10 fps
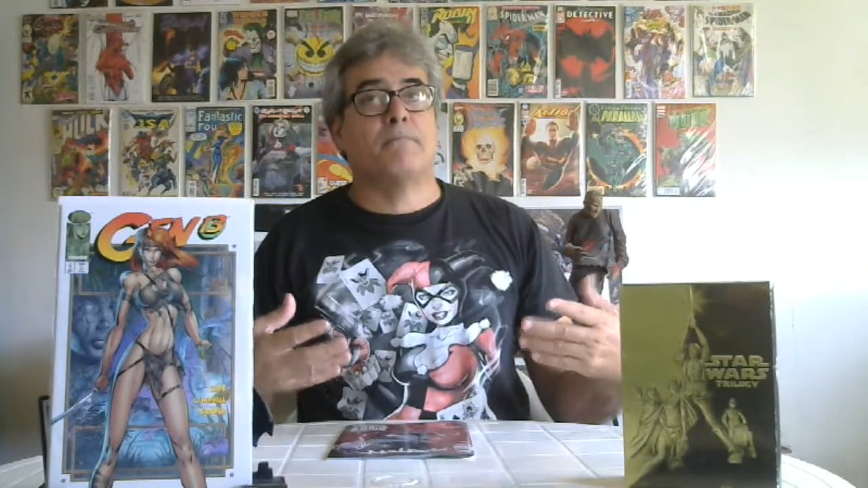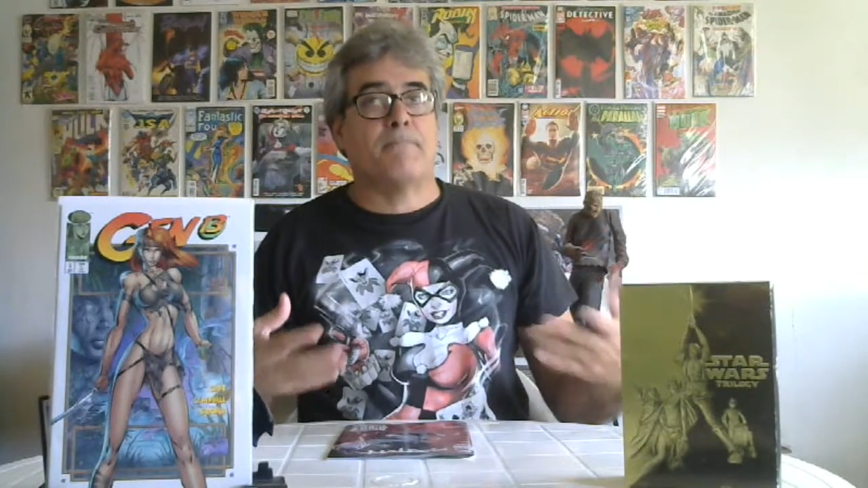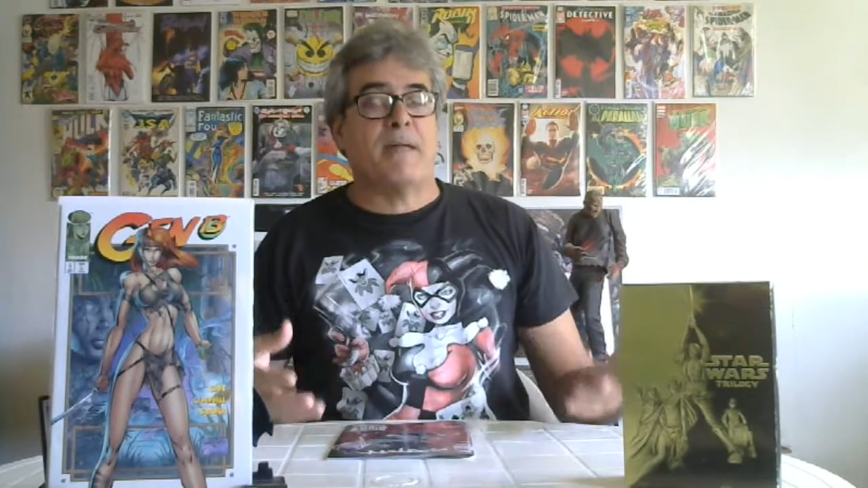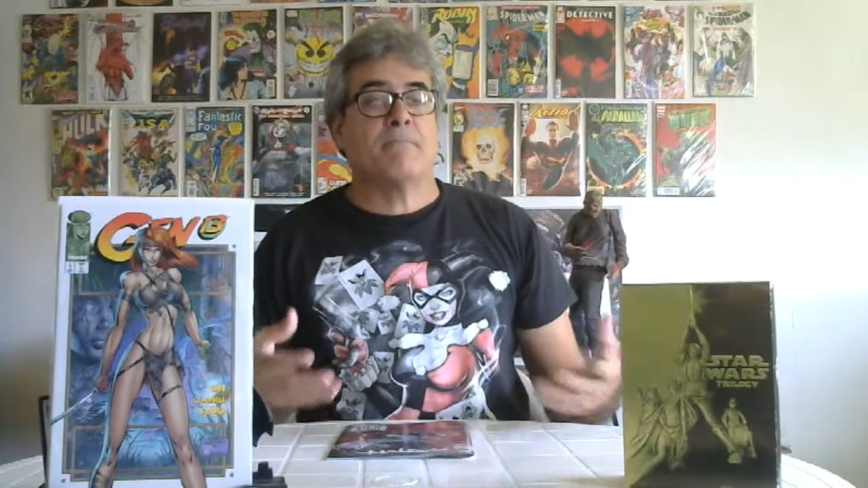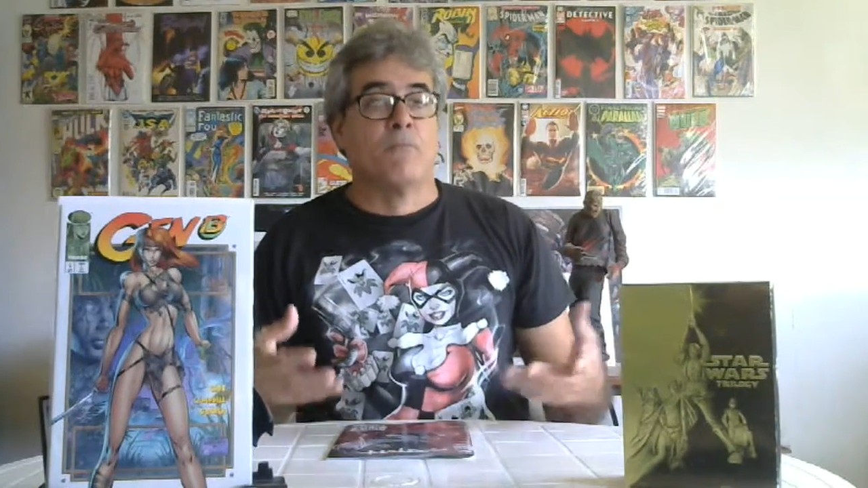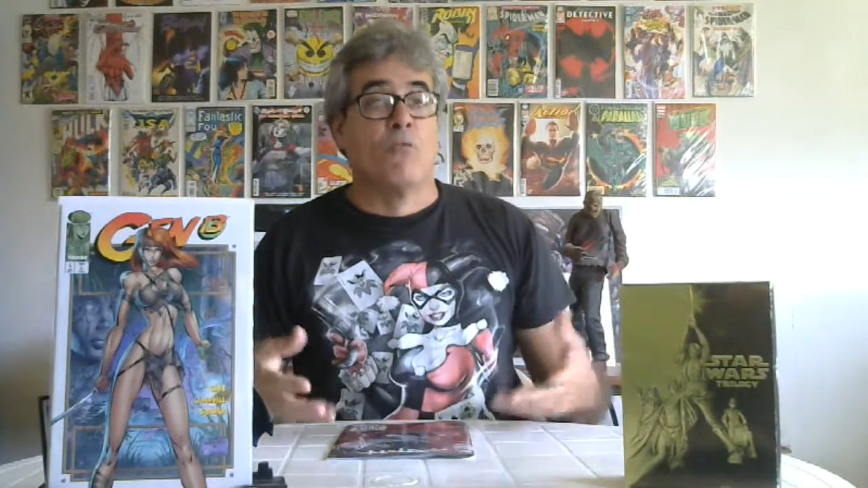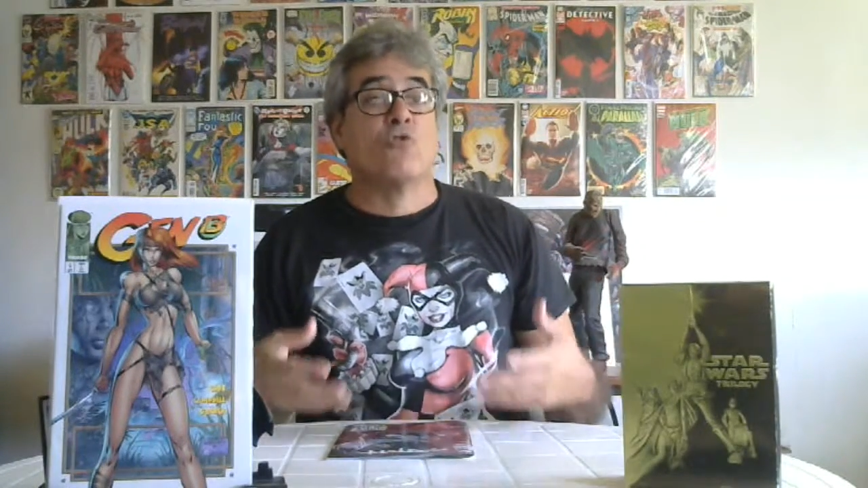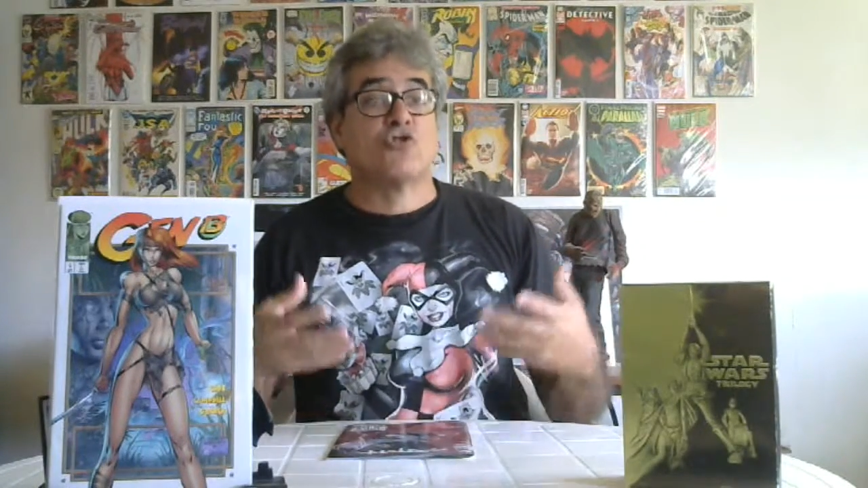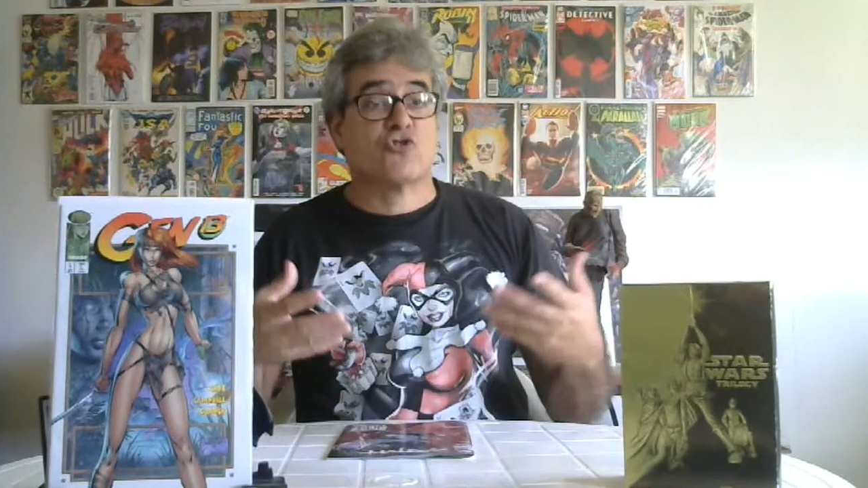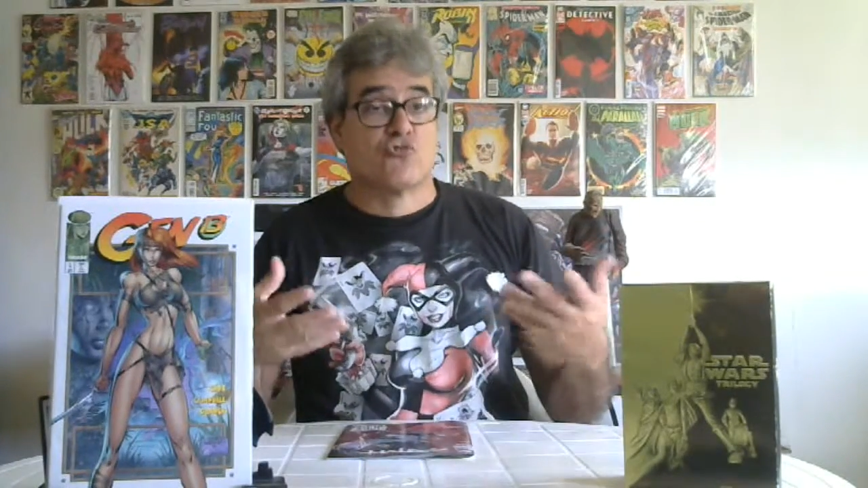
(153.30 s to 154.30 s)
Batman more
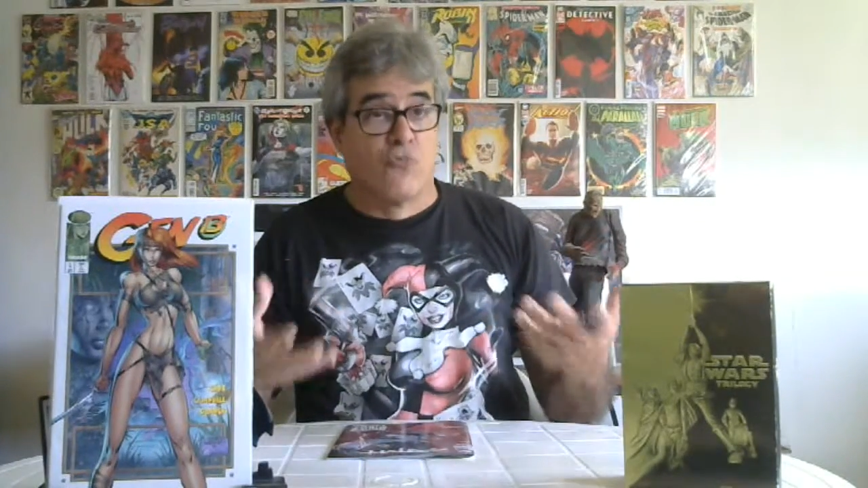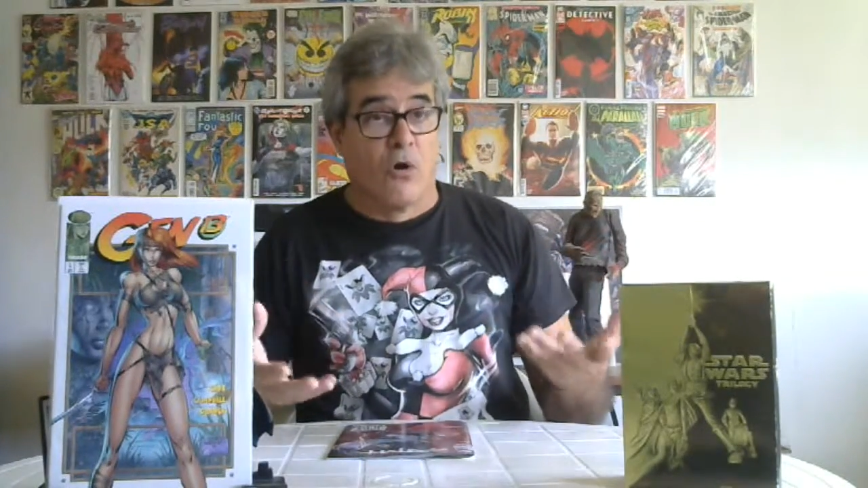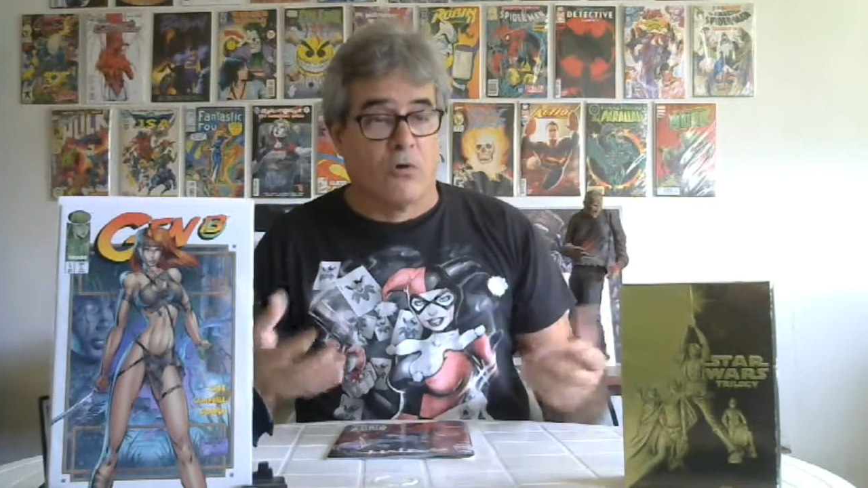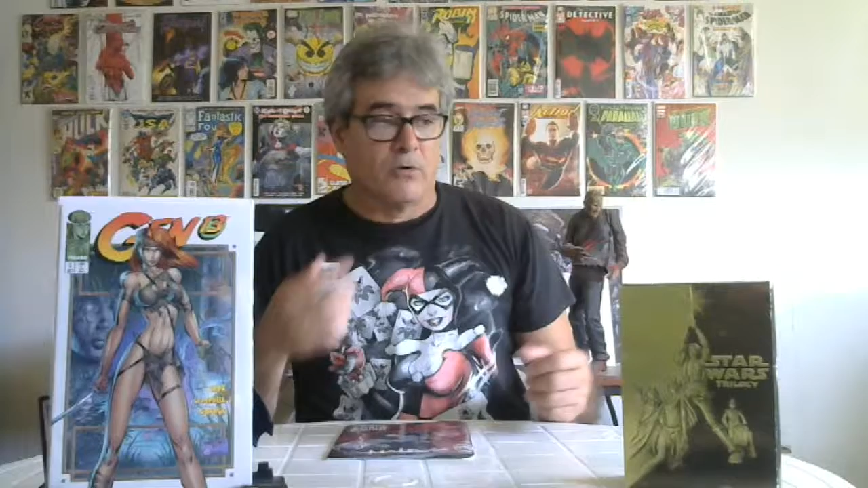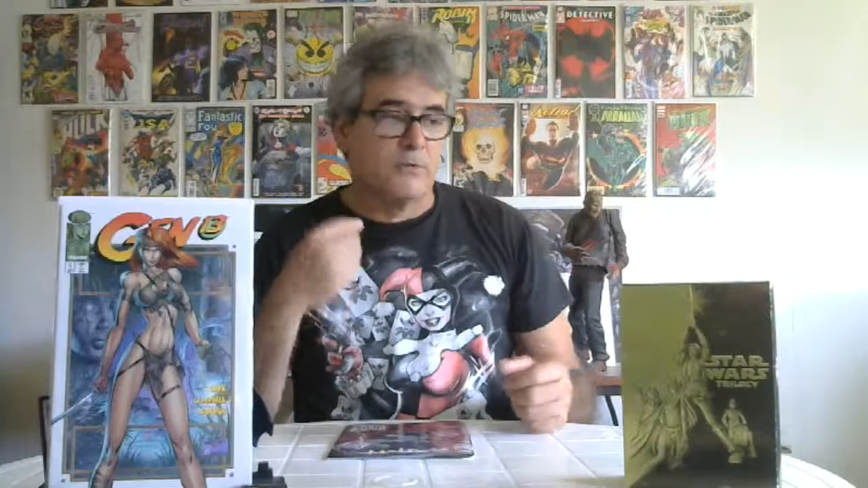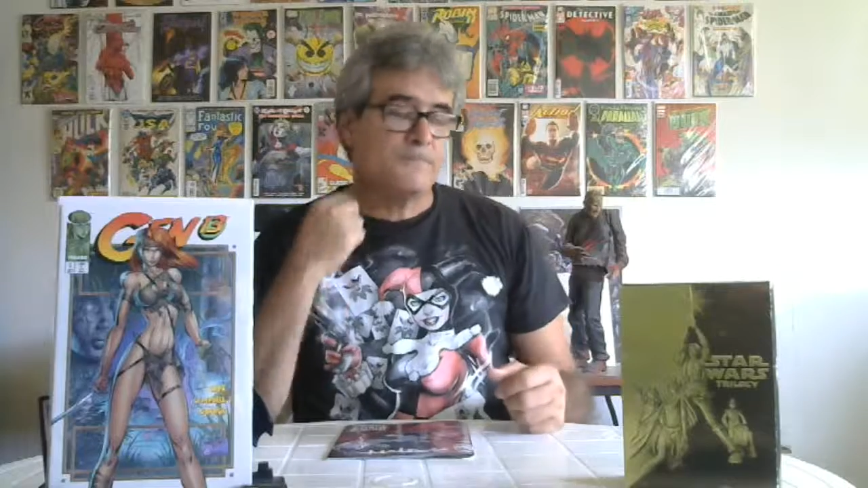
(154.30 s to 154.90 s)
stronger.